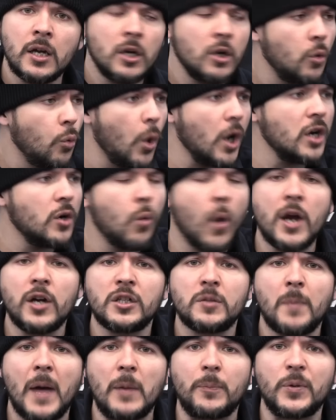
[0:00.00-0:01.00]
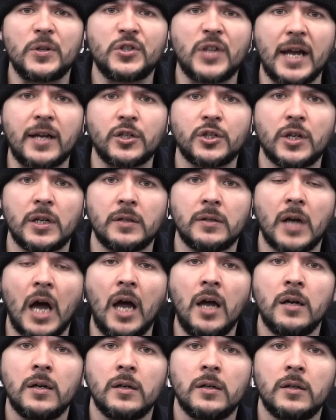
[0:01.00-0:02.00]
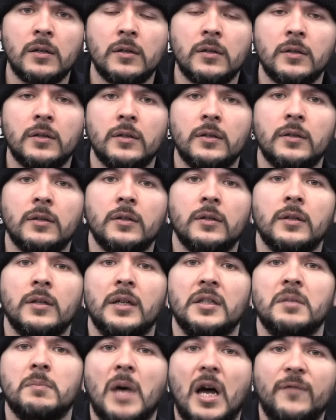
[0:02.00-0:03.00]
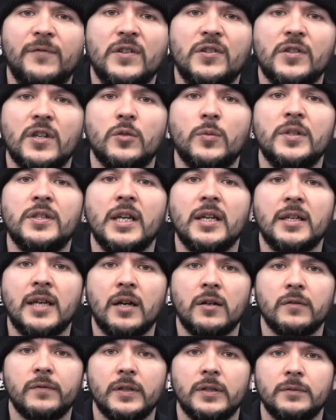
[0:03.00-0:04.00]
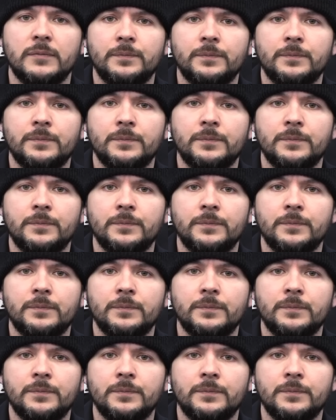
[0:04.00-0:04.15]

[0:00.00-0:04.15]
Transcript: Where, where's my protection, huh? and the mafia says, We take care of it.